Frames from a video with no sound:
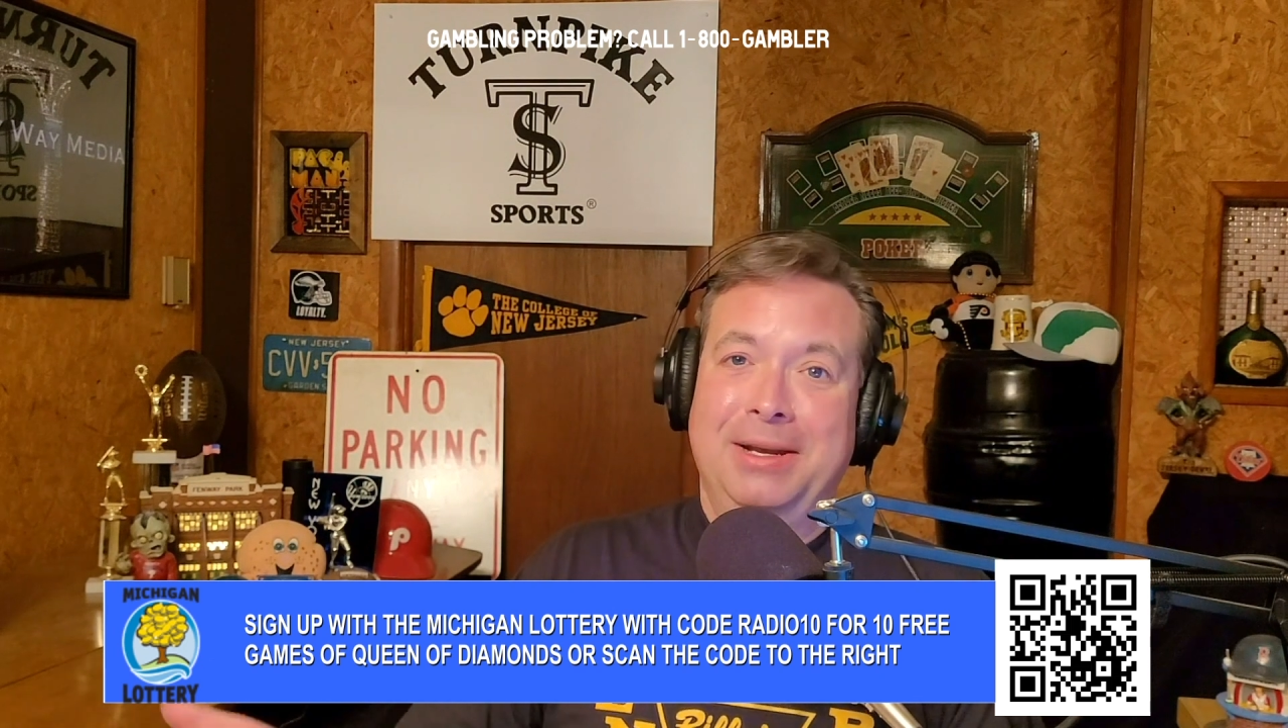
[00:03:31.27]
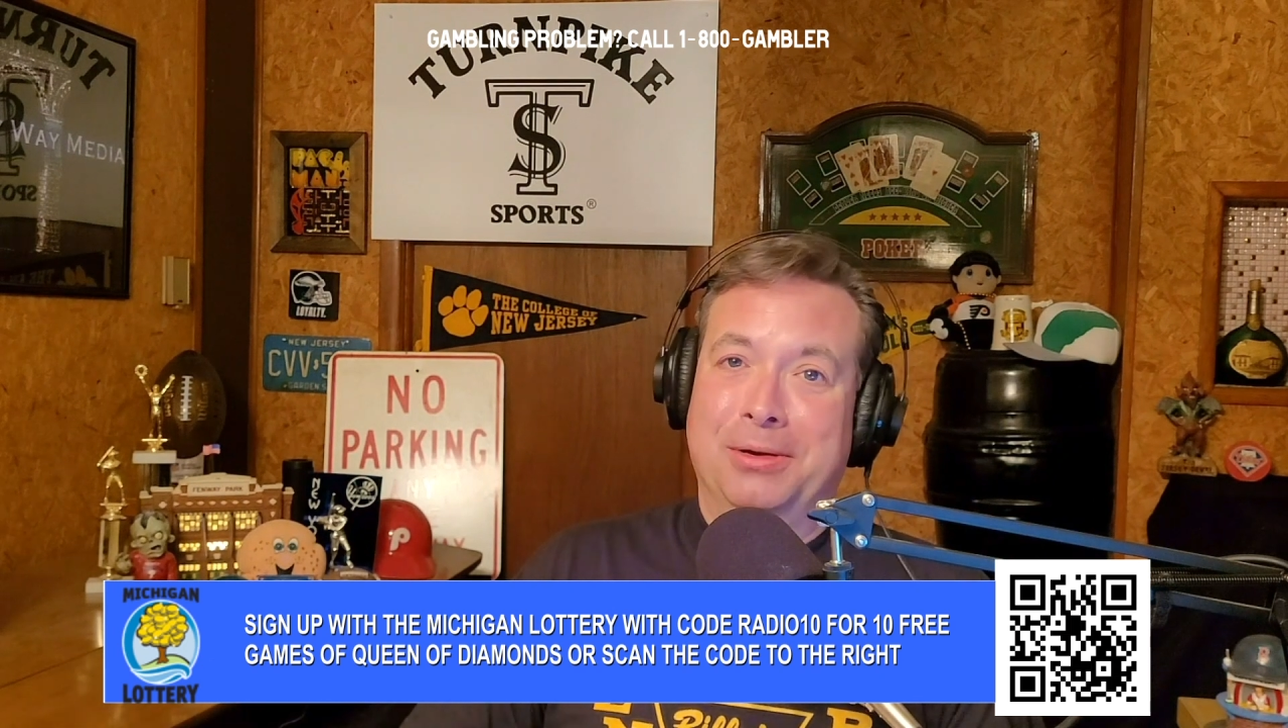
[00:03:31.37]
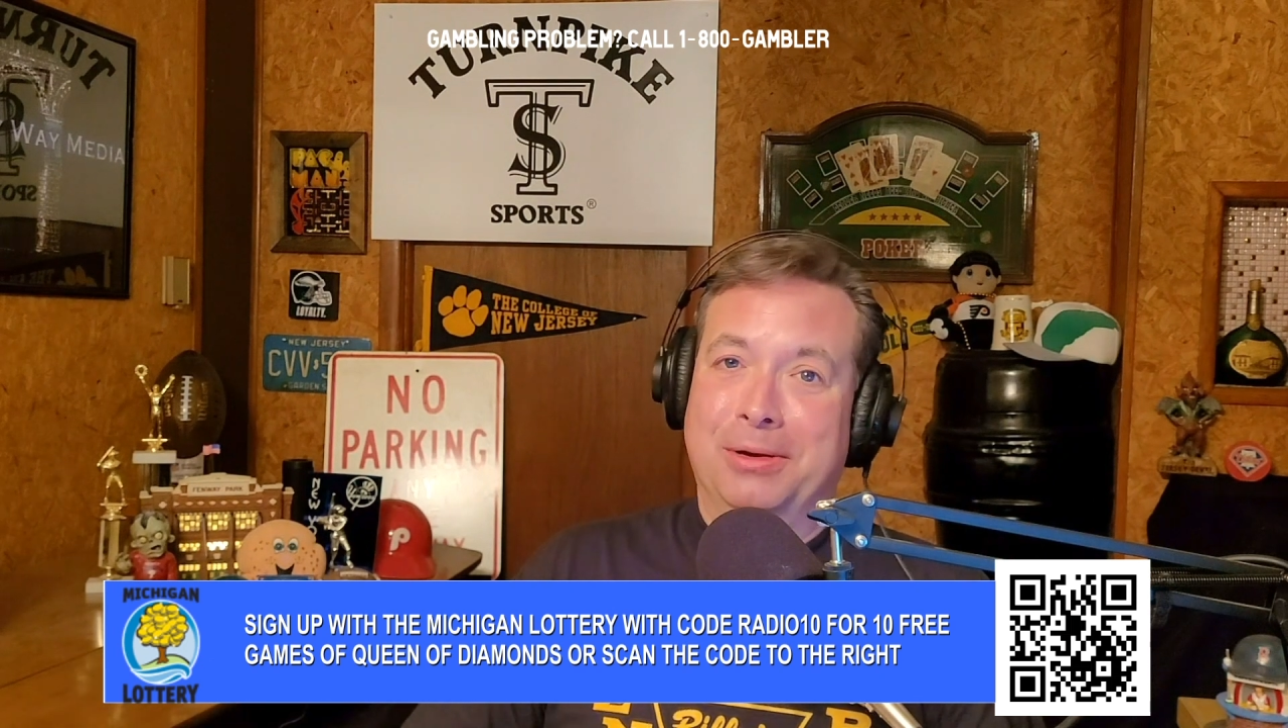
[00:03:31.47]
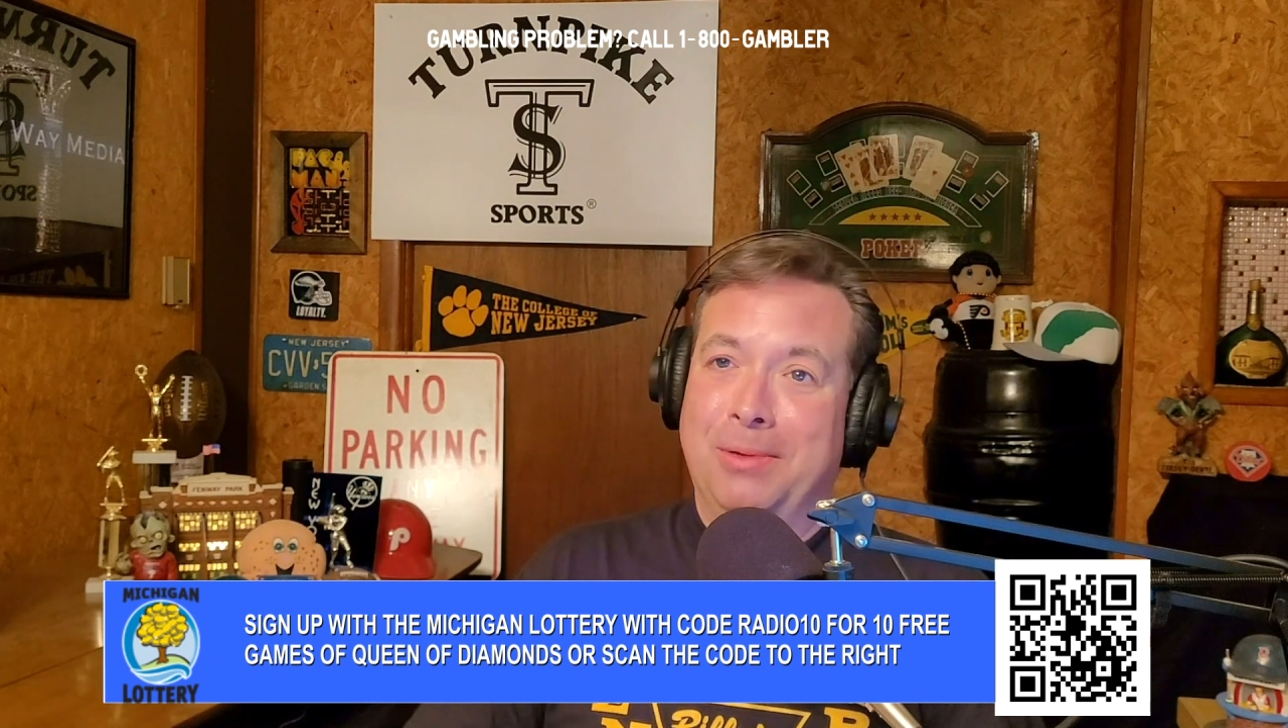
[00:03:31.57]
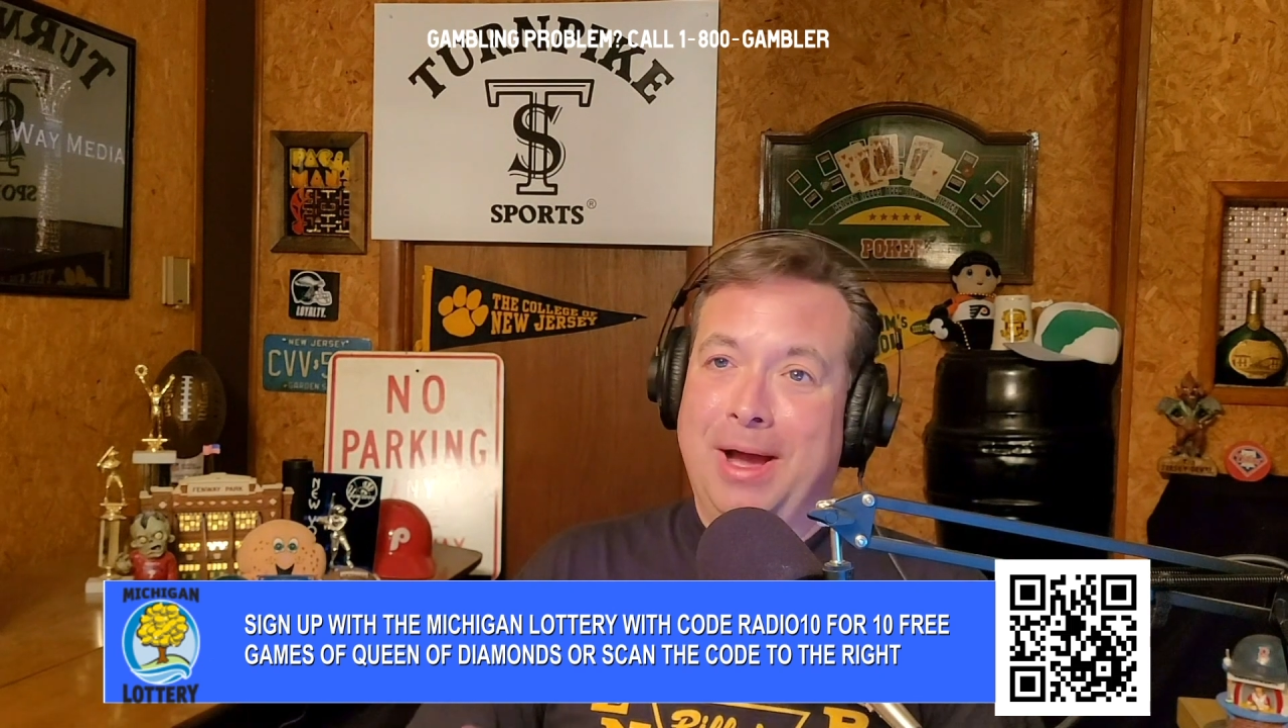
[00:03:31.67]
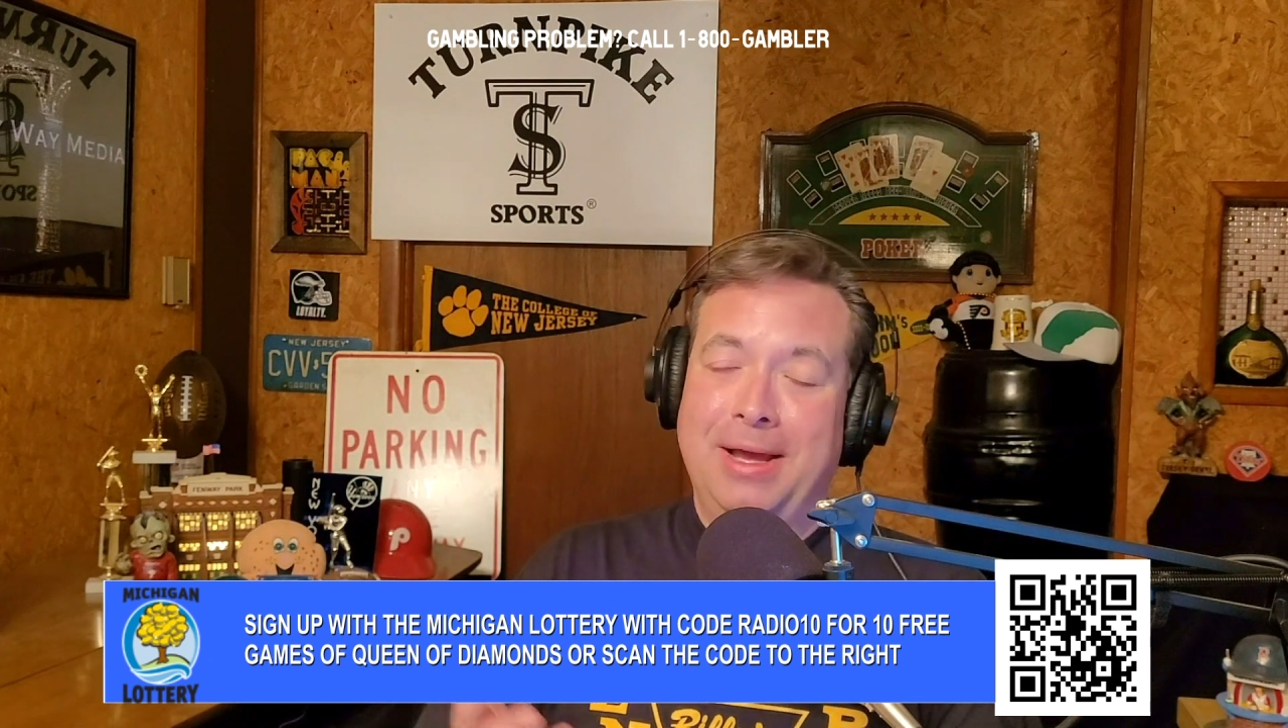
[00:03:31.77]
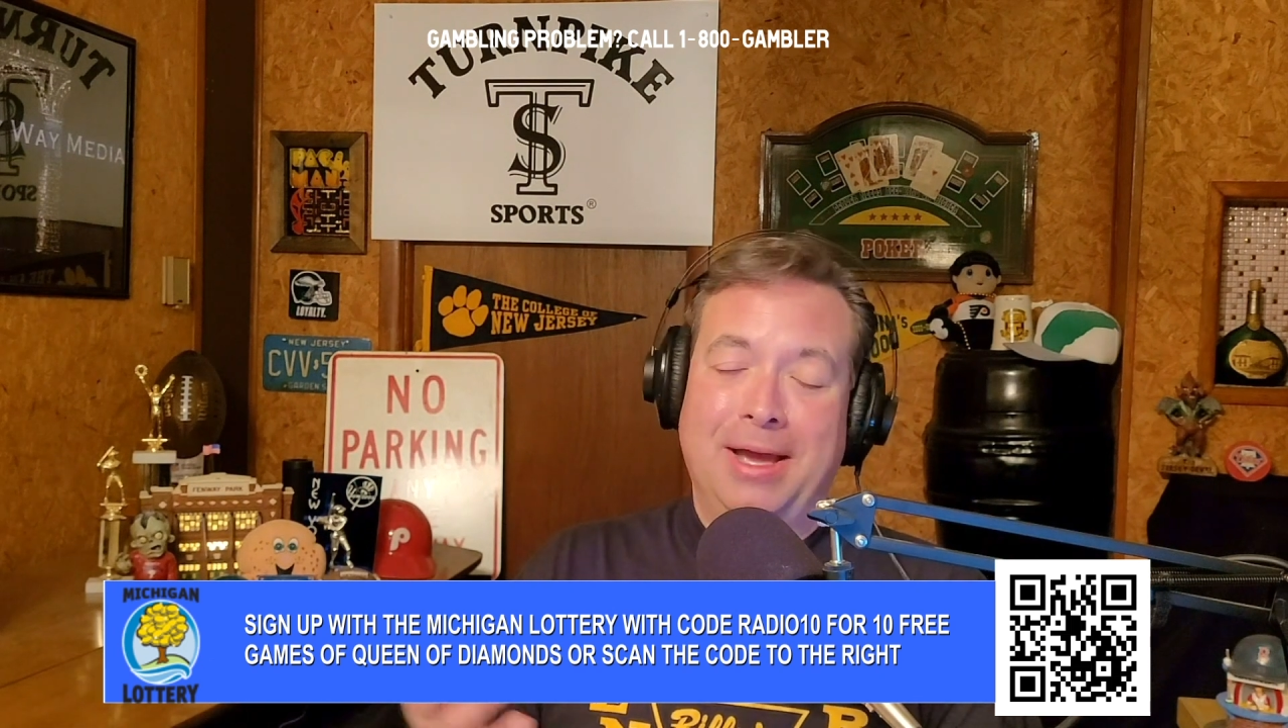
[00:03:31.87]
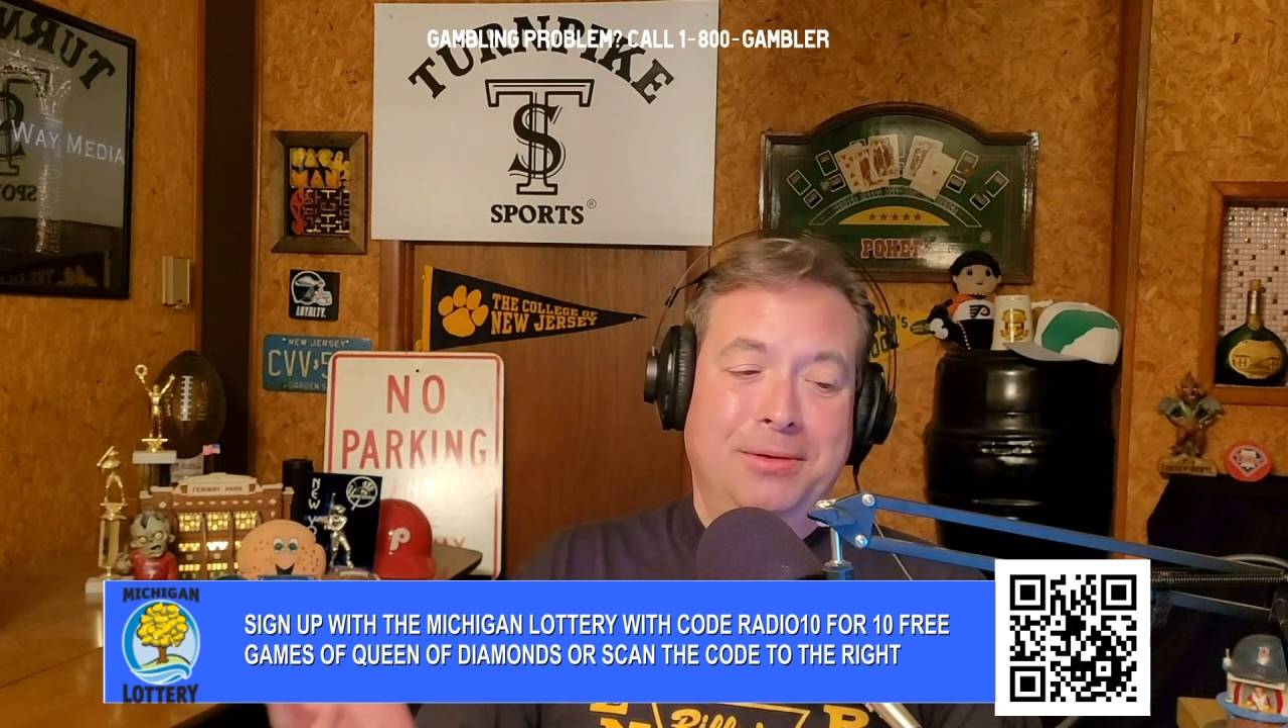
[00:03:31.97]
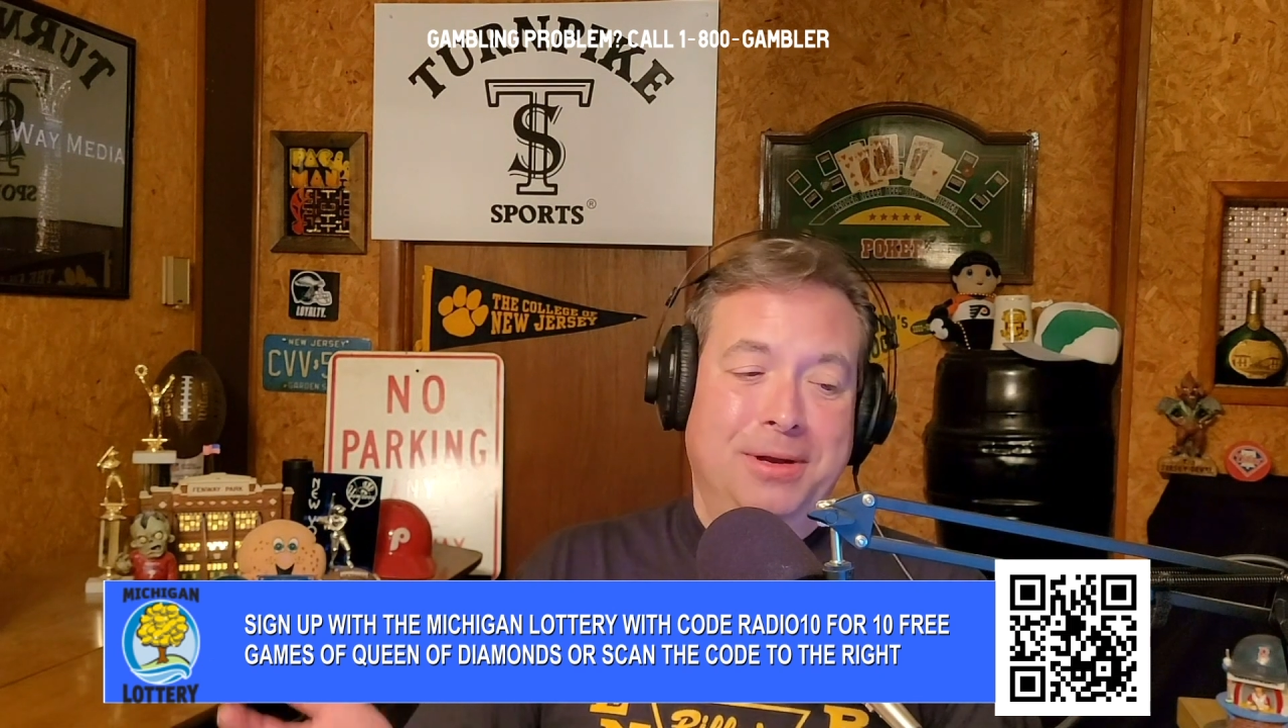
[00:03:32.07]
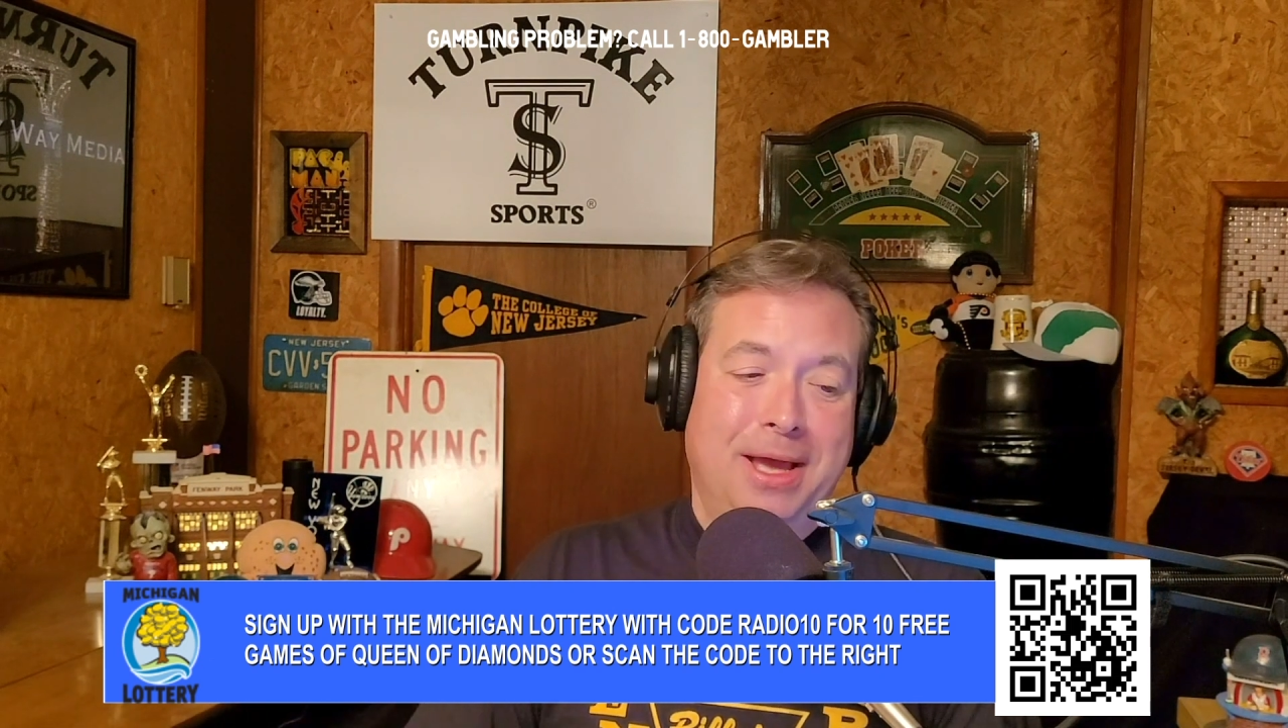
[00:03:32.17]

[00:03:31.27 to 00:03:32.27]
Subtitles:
Or I don't know